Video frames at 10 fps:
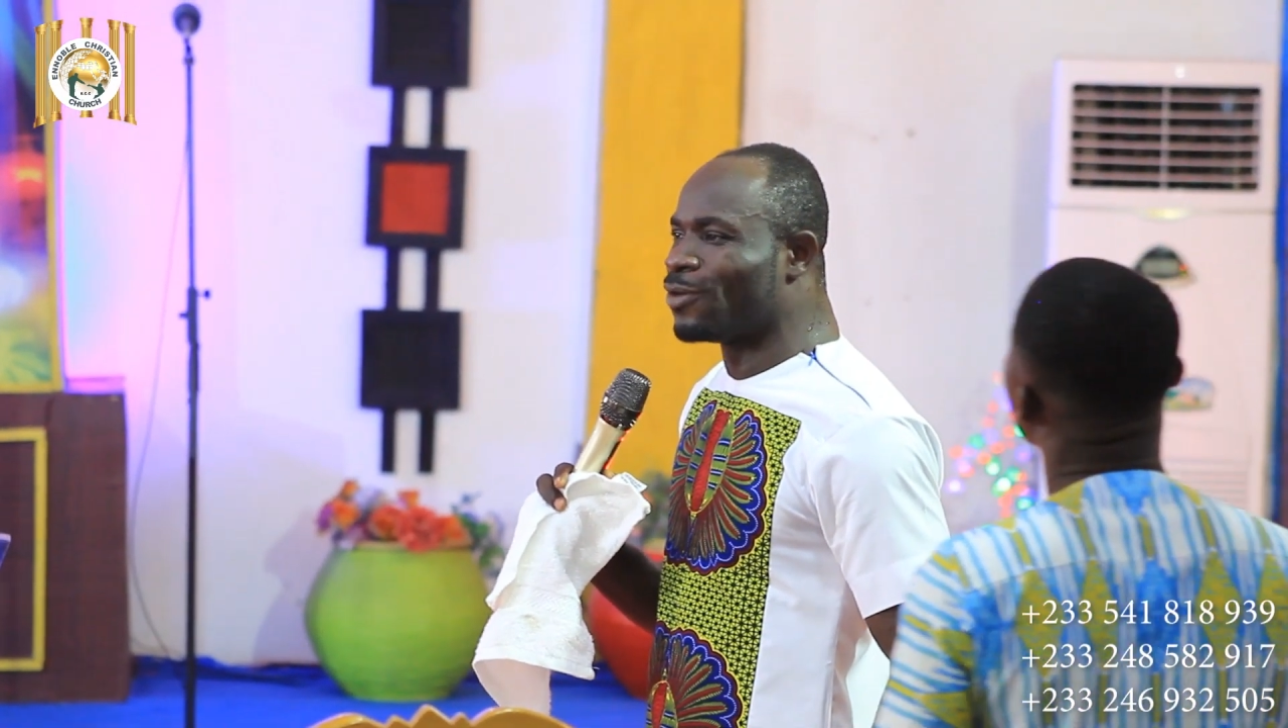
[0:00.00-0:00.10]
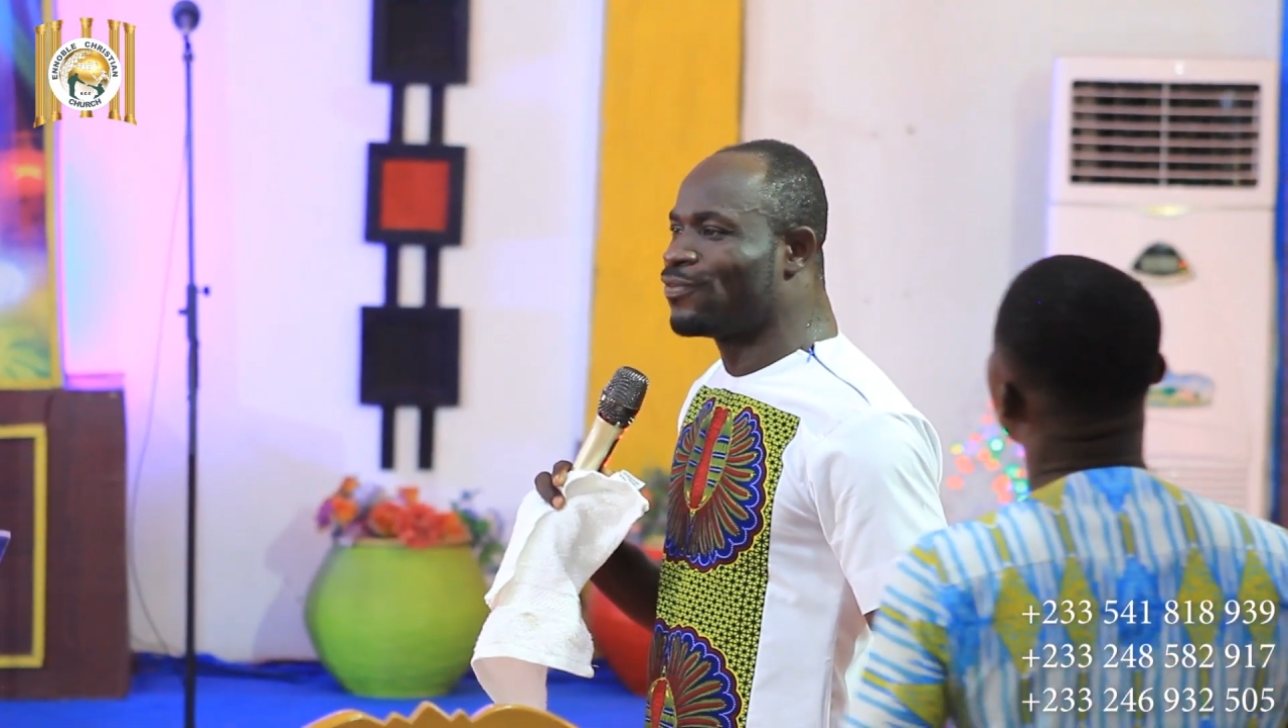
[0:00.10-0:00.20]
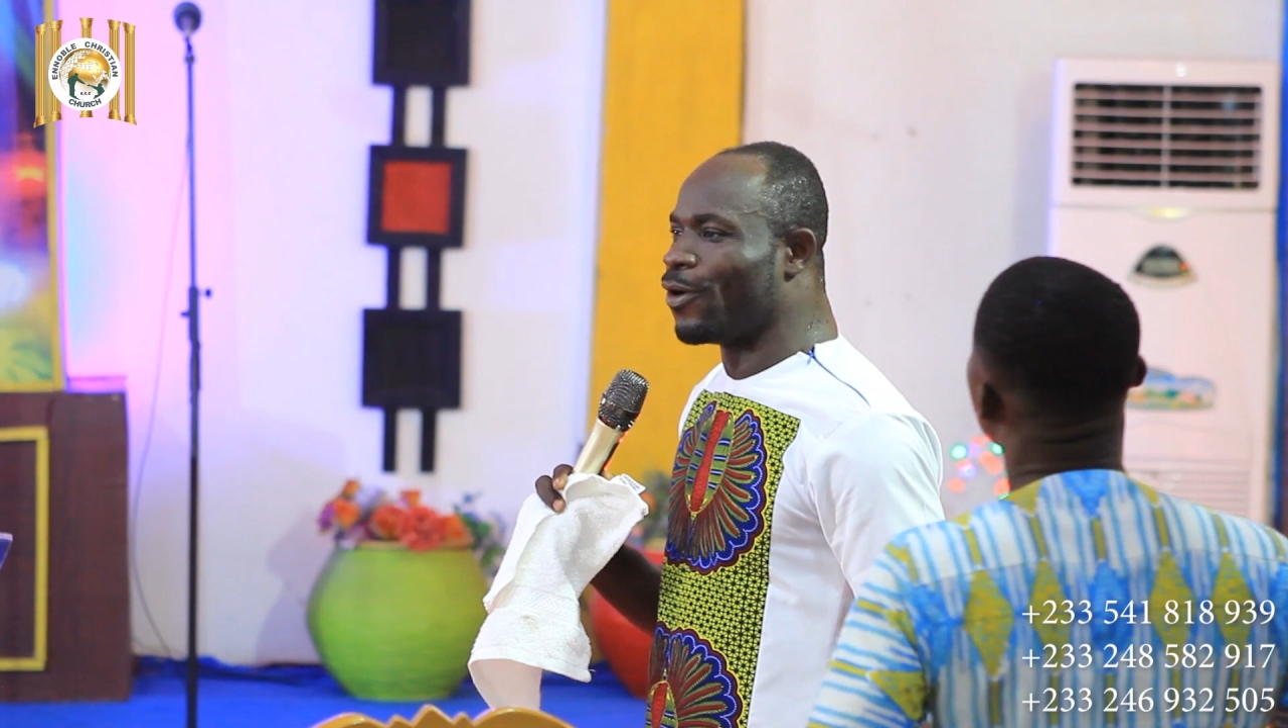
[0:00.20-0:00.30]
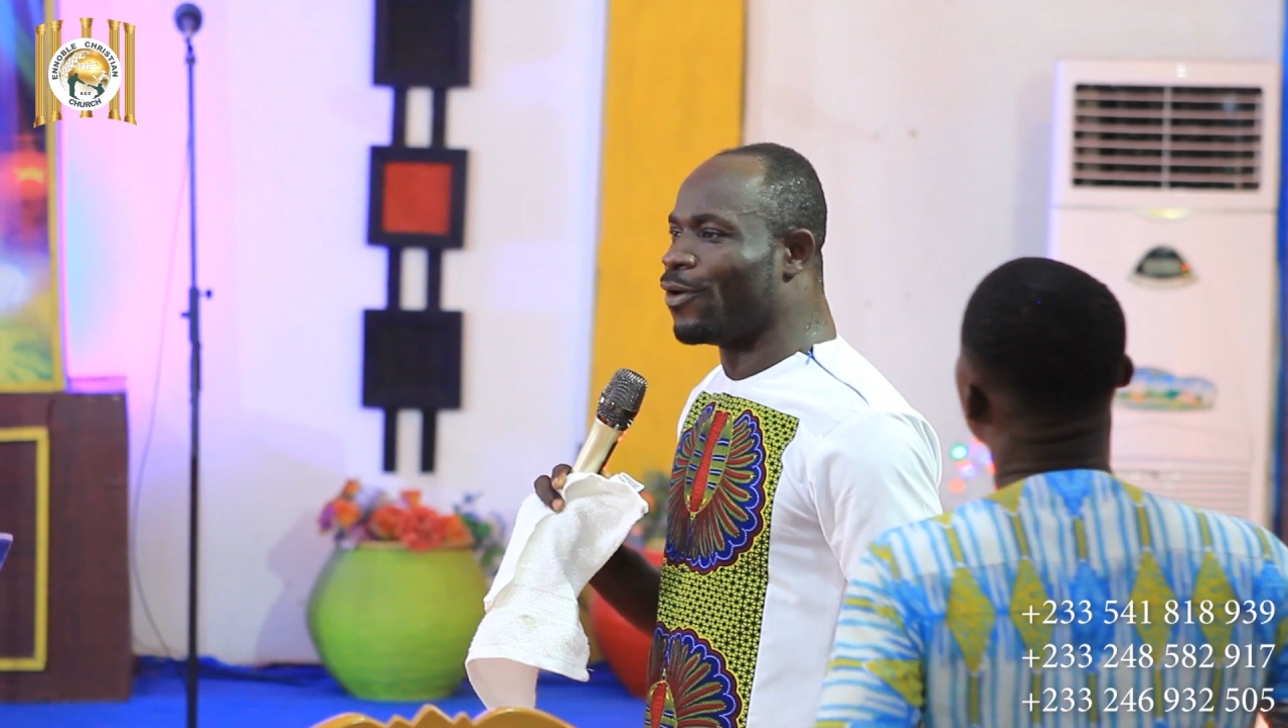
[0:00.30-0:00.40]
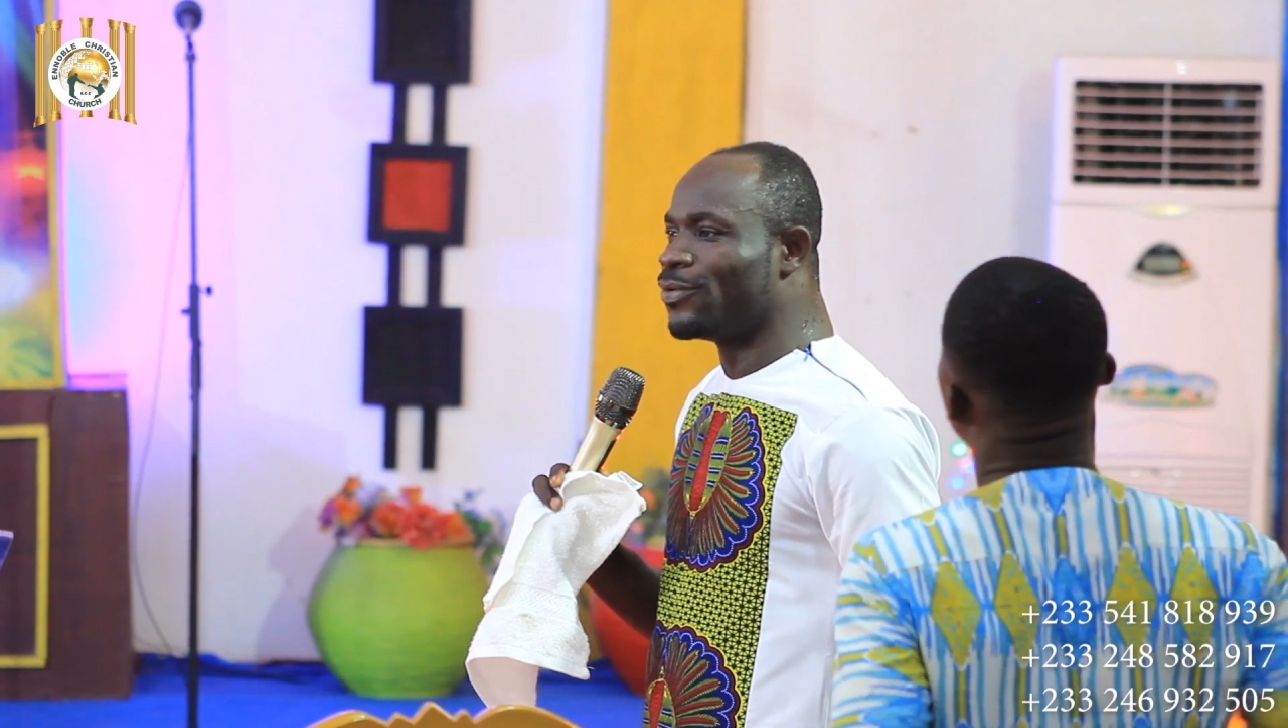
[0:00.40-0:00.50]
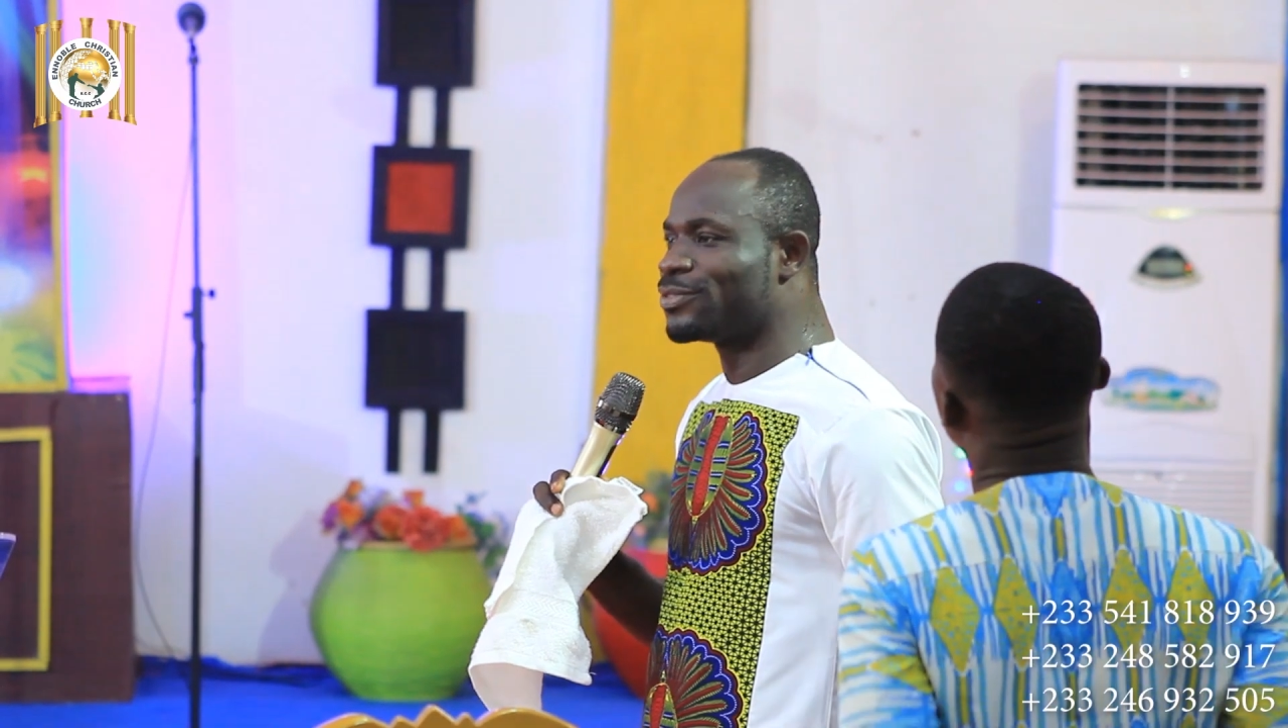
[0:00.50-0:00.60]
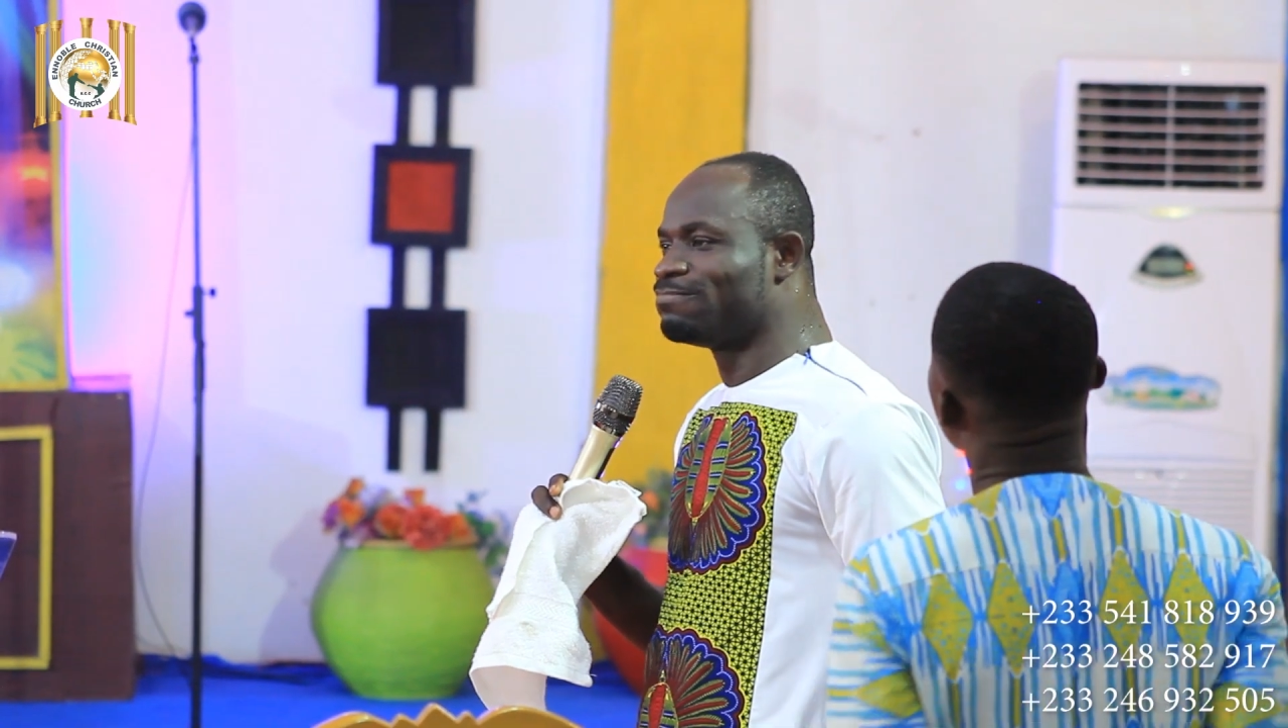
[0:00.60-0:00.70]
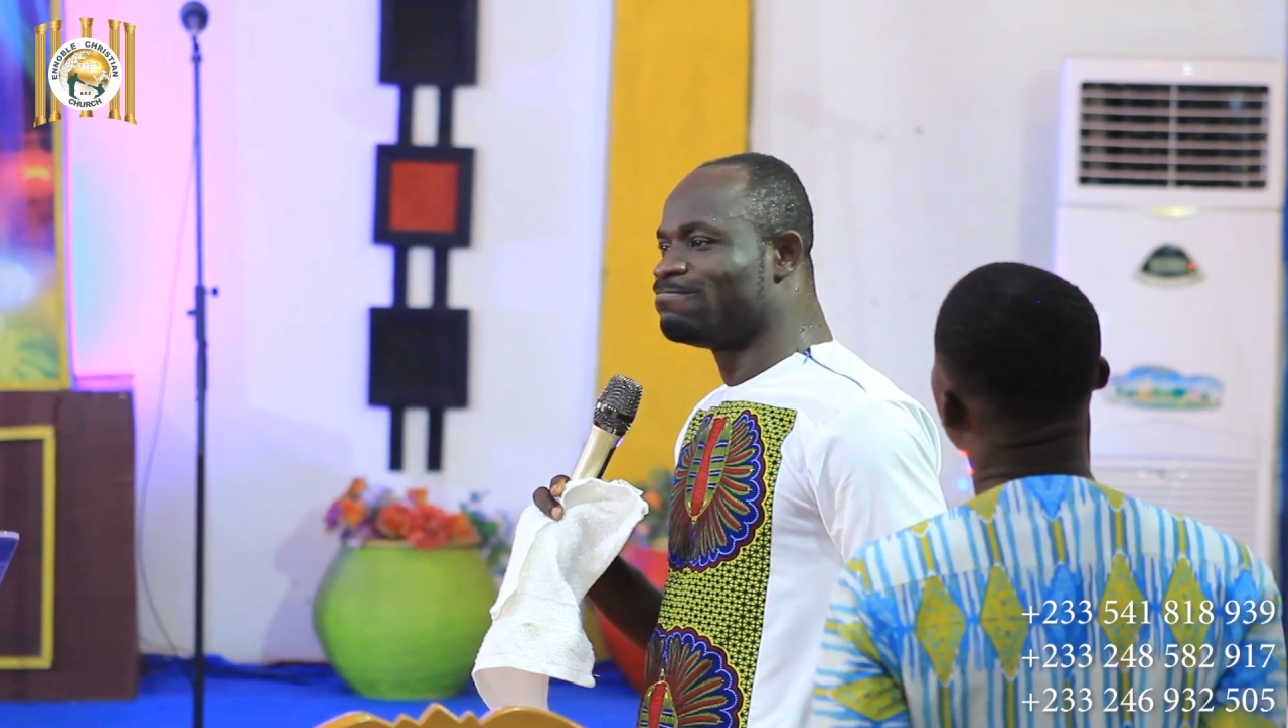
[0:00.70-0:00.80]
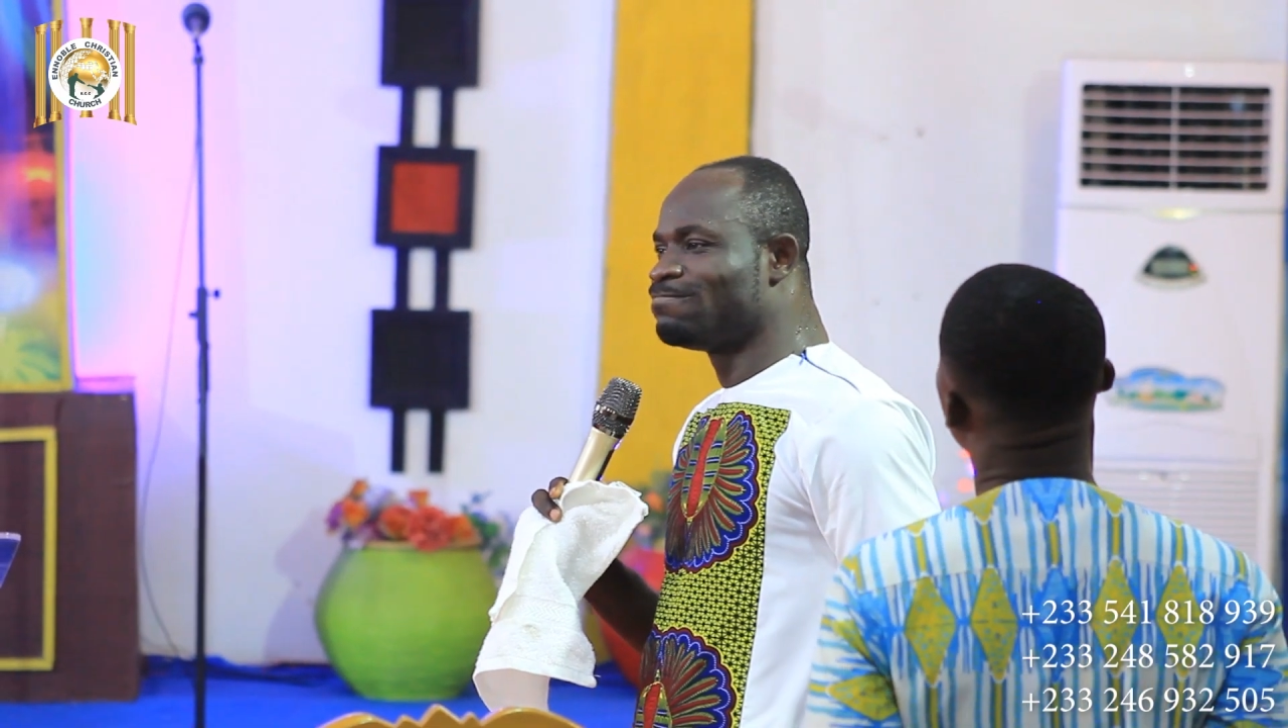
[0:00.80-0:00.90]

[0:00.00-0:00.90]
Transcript: of God.